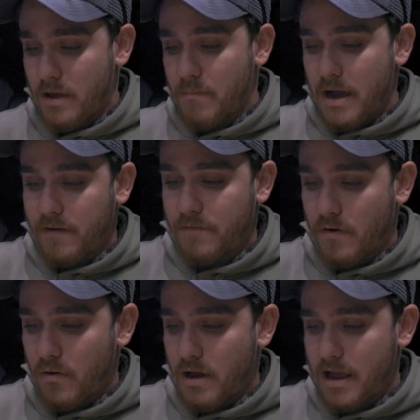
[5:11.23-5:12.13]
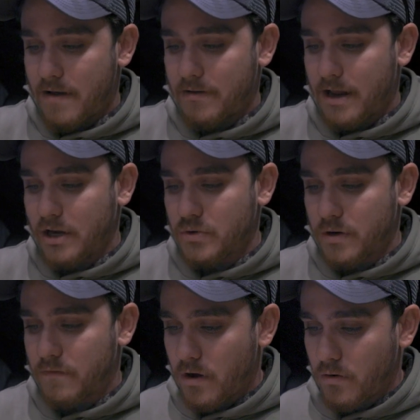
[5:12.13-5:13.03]
My phone, I have an
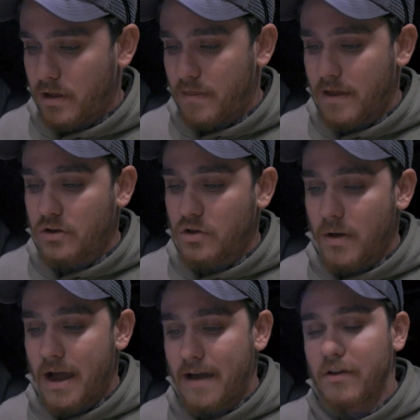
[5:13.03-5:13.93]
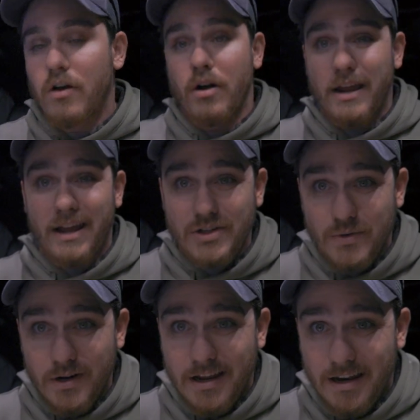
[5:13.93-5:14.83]
Android phone, and they do have it on
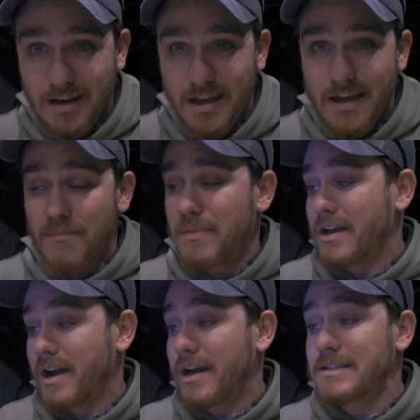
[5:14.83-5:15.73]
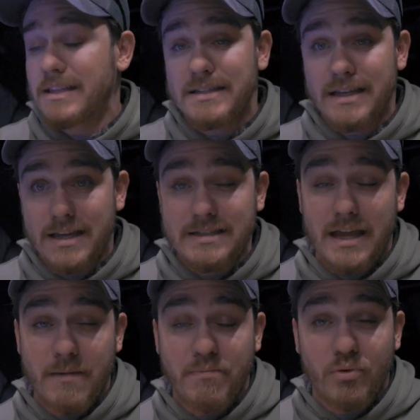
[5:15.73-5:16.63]
Android, and because this is
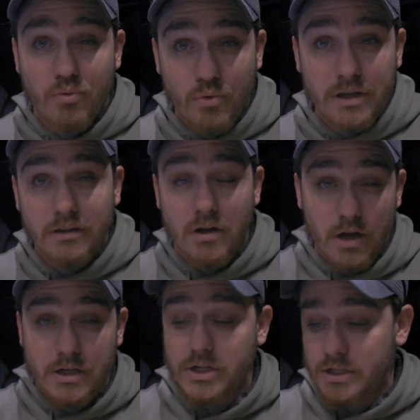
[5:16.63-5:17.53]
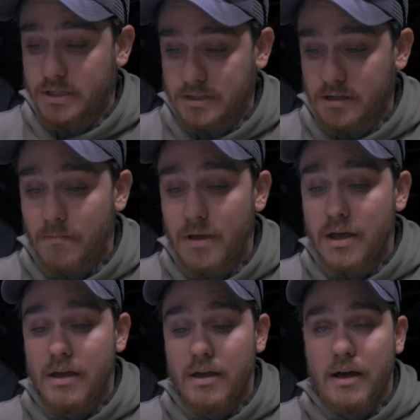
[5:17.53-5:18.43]
a pre-launch system,
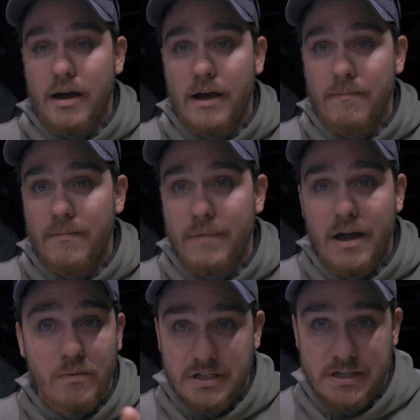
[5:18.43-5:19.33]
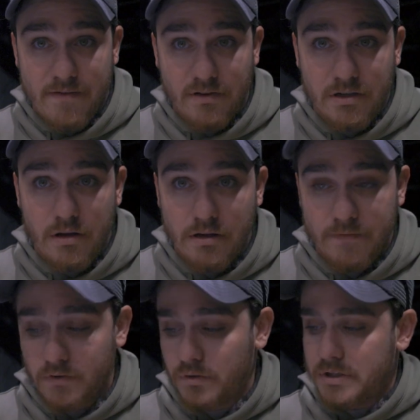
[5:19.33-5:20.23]
I was just having
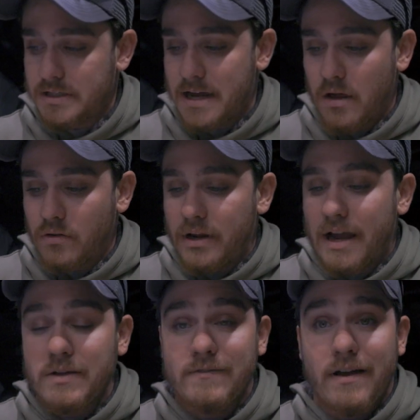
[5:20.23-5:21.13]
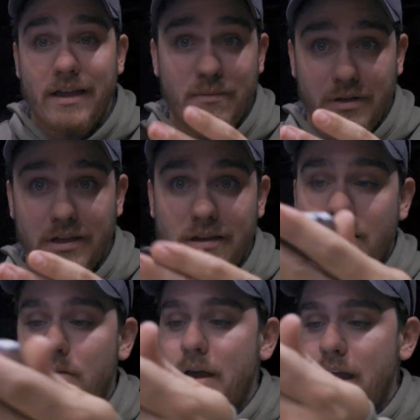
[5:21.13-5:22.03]
difficulties downloading. I was finally able to get it
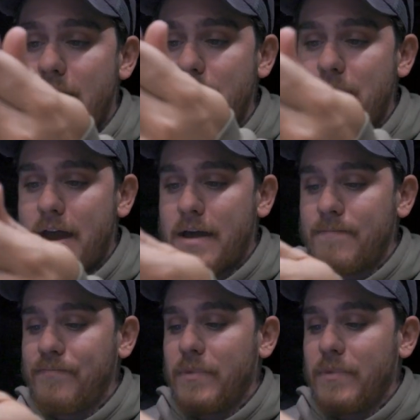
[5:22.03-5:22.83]
on my iPad,